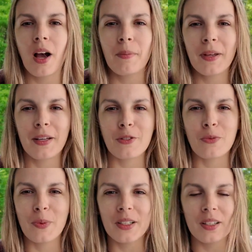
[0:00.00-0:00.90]
coming. It's
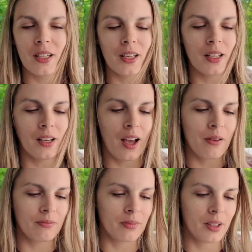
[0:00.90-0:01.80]
windy.
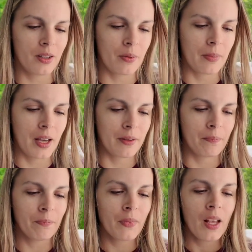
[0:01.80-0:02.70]
Oh
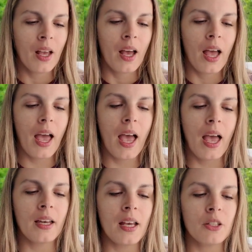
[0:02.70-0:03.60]
man.
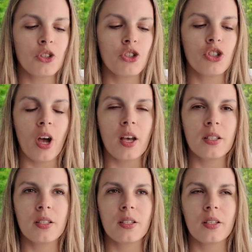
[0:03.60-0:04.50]
And it's
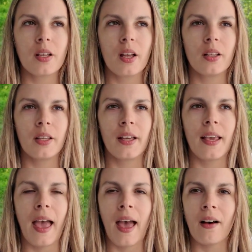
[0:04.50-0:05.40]
just like
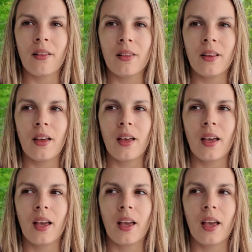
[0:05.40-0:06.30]
Elle
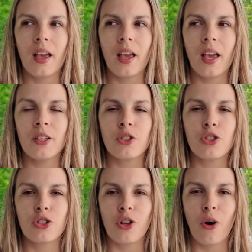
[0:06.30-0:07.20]
is
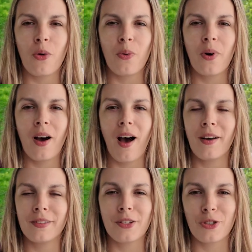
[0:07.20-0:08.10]
so
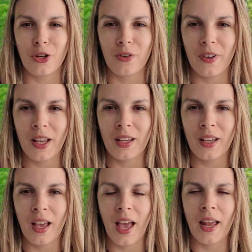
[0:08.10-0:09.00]

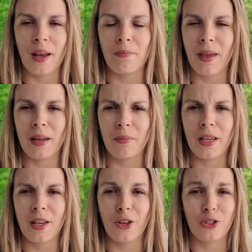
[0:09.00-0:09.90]
undeserving, and it made
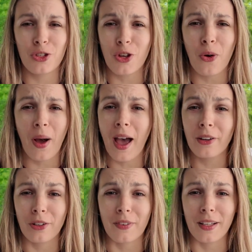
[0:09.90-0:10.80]
me so
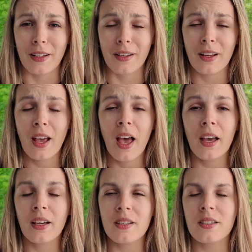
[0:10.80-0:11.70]
aggravated.
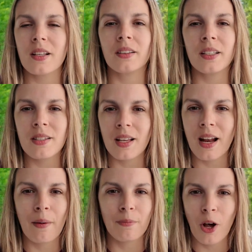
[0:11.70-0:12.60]
Because
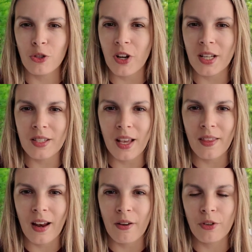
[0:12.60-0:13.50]
listen, I'm not trying to say
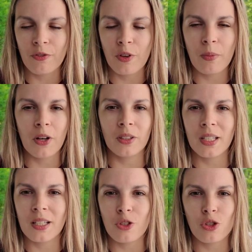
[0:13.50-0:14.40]
that every female
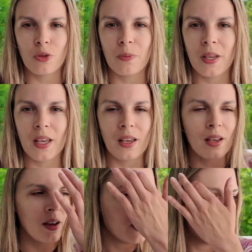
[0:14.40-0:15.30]
needs to be